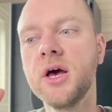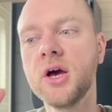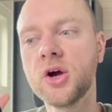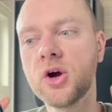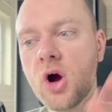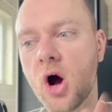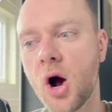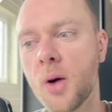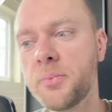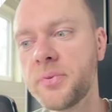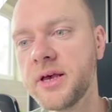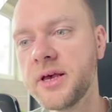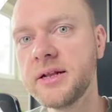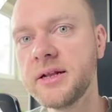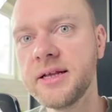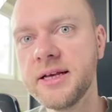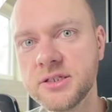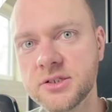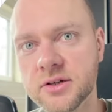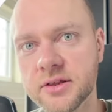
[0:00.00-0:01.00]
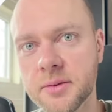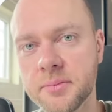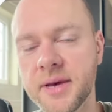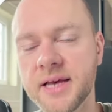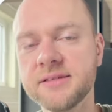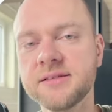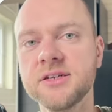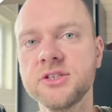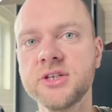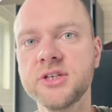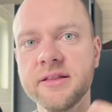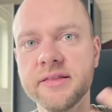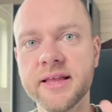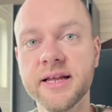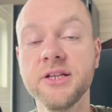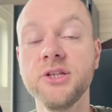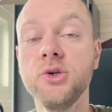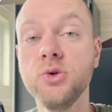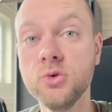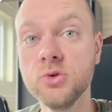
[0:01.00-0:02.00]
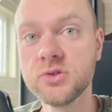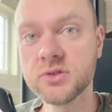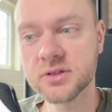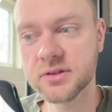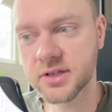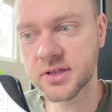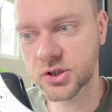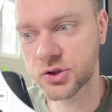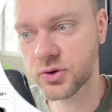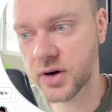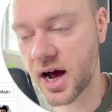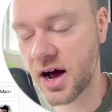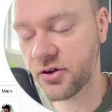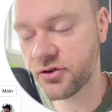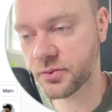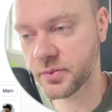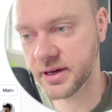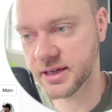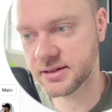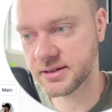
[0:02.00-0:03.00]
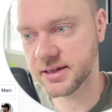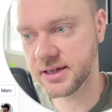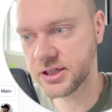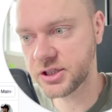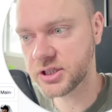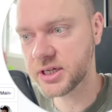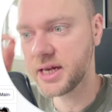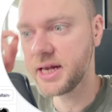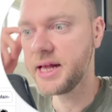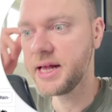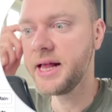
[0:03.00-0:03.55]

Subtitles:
copy it into the message, and then use the draft message.